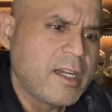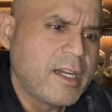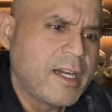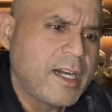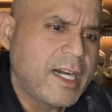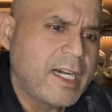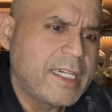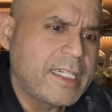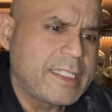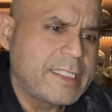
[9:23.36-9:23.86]

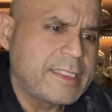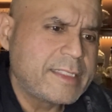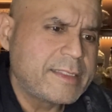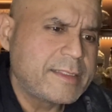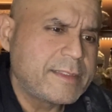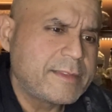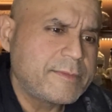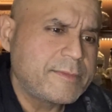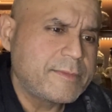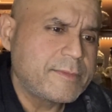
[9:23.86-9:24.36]

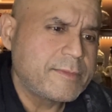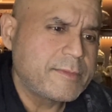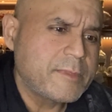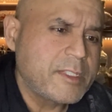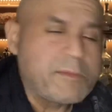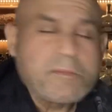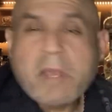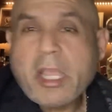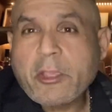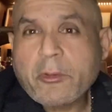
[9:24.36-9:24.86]
and
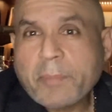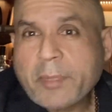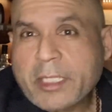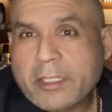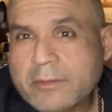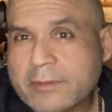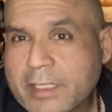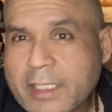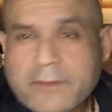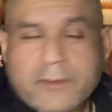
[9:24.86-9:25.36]
in my
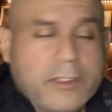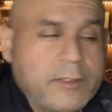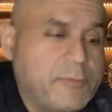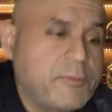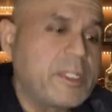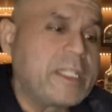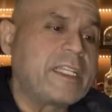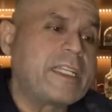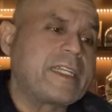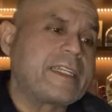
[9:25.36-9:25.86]
opinion, that's not
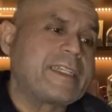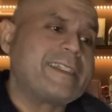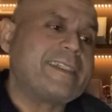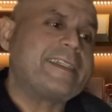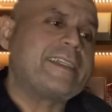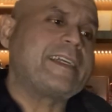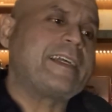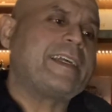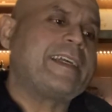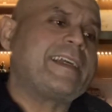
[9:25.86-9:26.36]
really
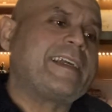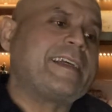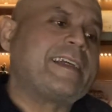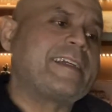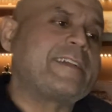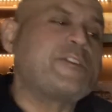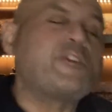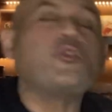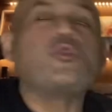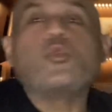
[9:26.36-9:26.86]
a
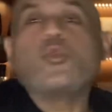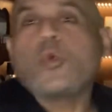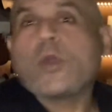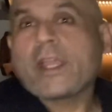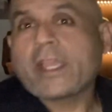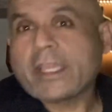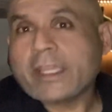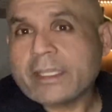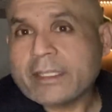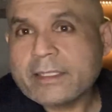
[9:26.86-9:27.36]
good
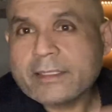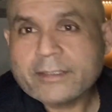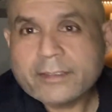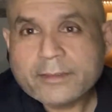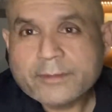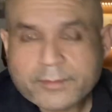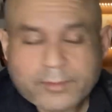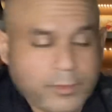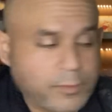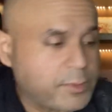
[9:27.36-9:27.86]
way
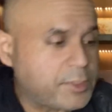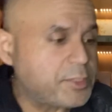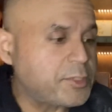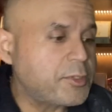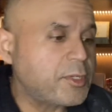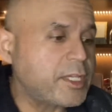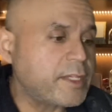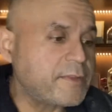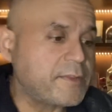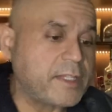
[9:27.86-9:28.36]
to
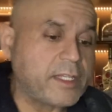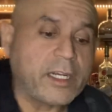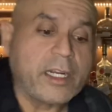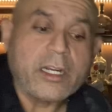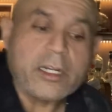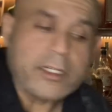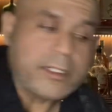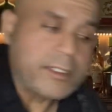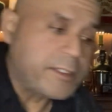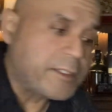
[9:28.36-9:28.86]
enjoy a
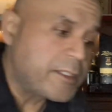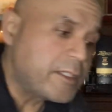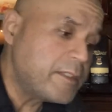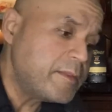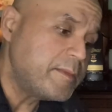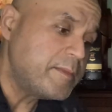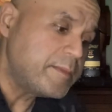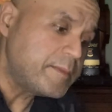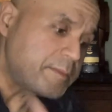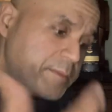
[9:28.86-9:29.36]
cigar,
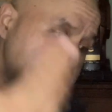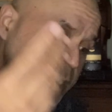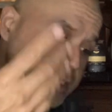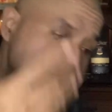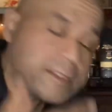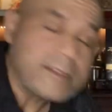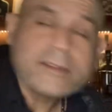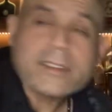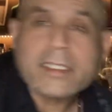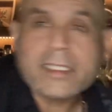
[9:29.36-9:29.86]

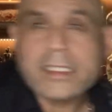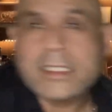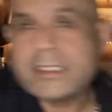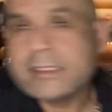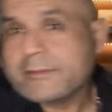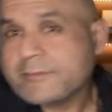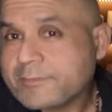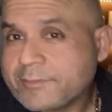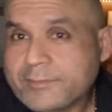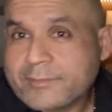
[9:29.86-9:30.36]
But
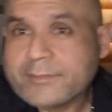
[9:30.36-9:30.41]
again,